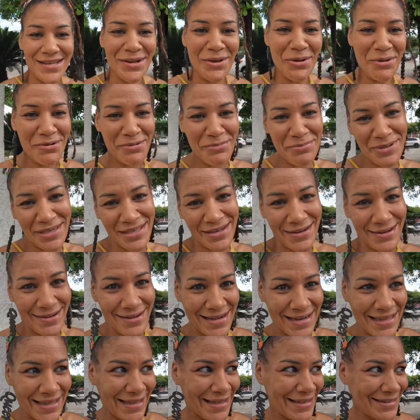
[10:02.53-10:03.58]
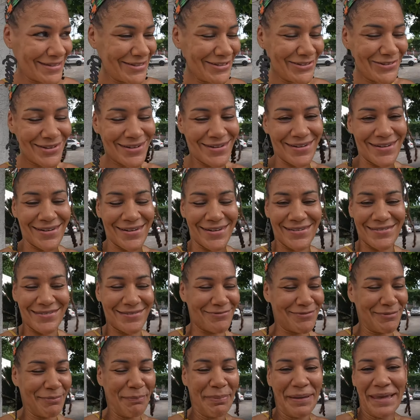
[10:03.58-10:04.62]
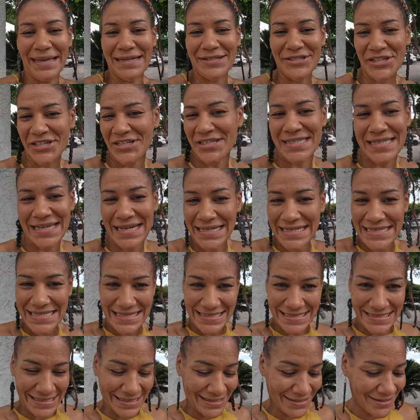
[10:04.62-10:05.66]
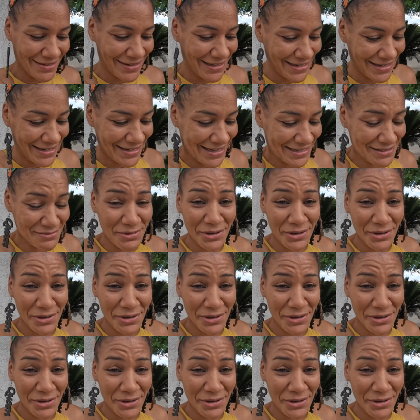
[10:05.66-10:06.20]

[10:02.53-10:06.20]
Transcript: I don't want to be there, like, you know, all if the Patreons are eating and all of that.